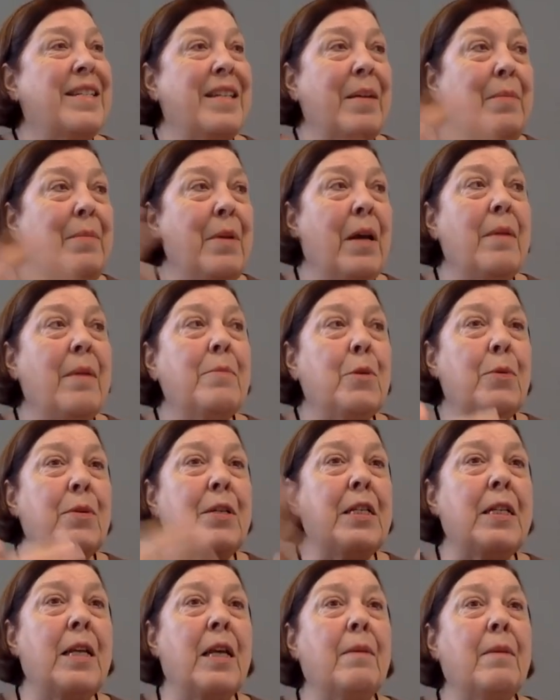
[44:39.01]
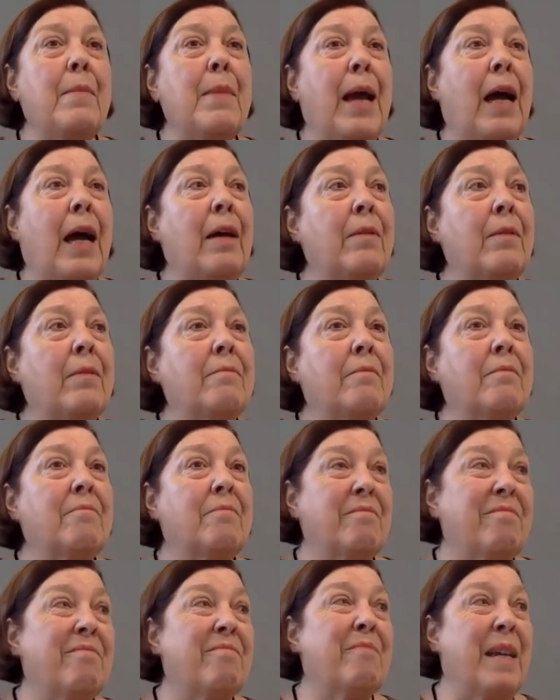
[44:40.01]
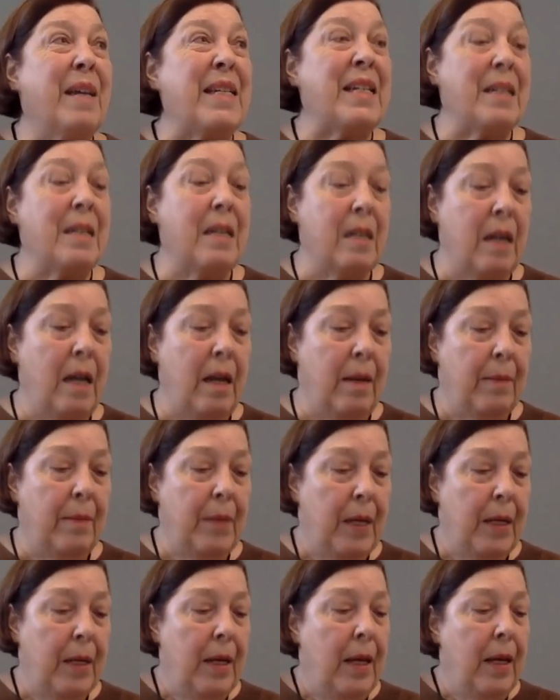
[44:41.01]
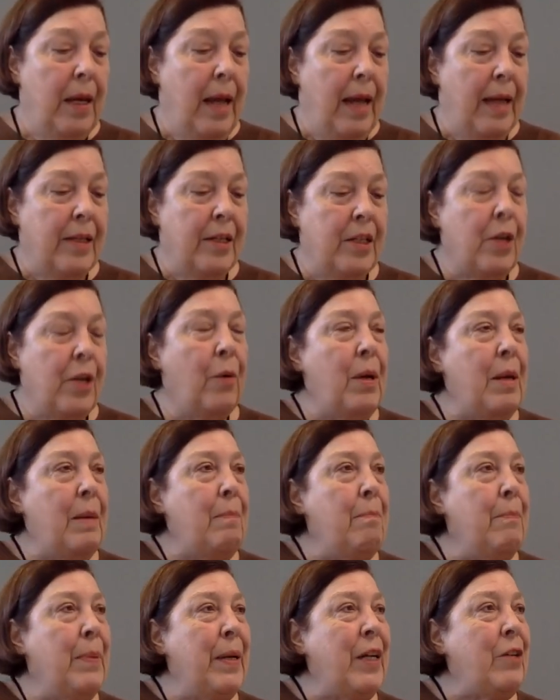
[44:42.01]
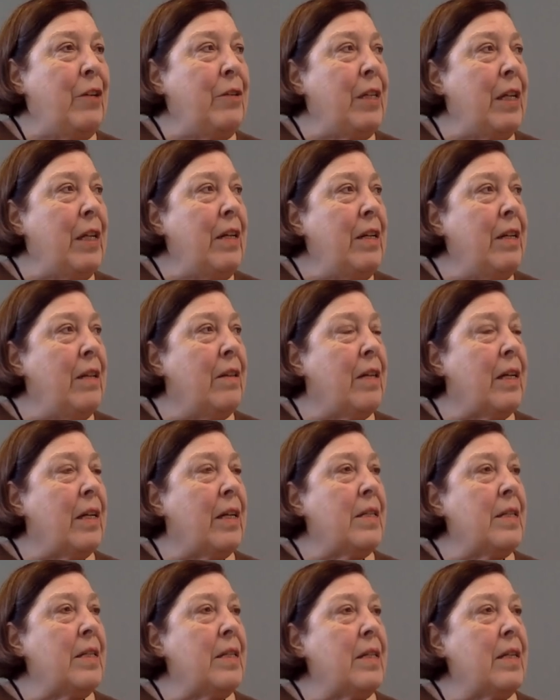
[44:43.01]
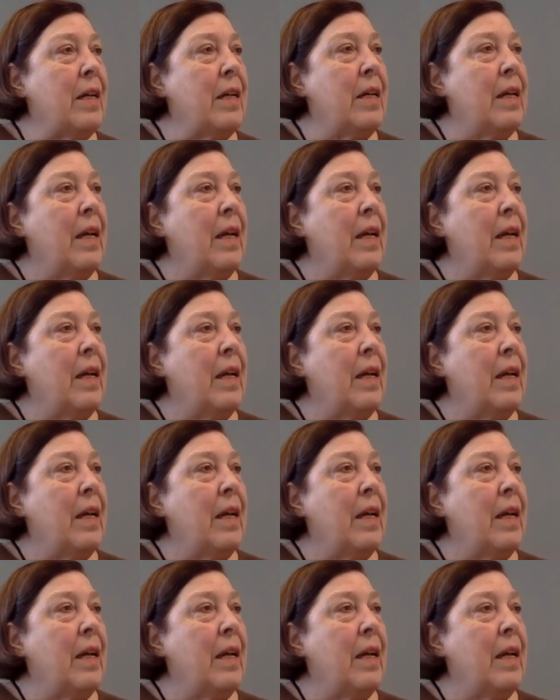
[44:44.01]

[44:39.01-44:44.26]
Sometimes we set about messing it up. And so he built into this.